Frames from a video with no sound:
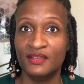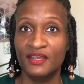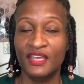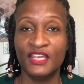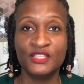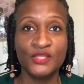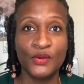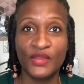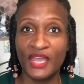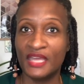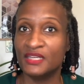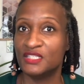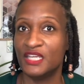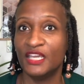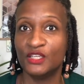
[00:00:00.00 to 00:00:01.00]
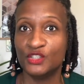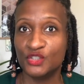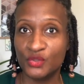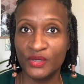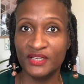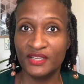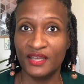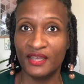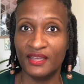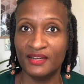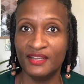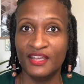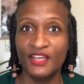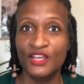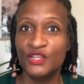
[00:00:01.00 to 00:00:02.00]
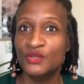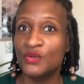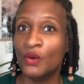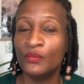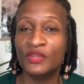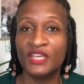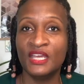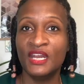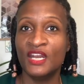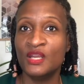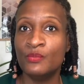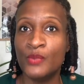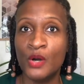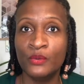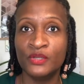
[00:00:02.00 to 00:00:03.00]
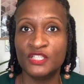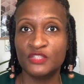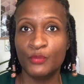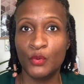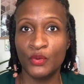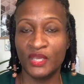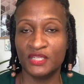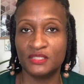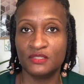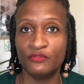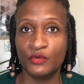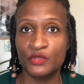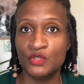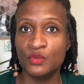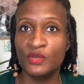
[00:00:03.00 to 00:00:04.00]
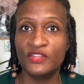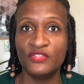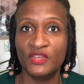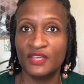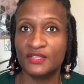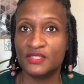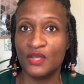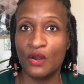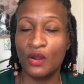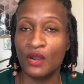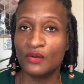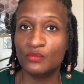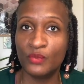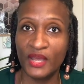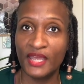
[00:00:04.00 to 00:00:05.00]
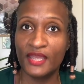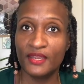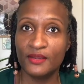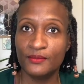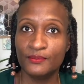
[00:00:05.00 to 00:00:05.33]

It's okay to take a shortcut. You don't get any bonus points for doing things the hard way.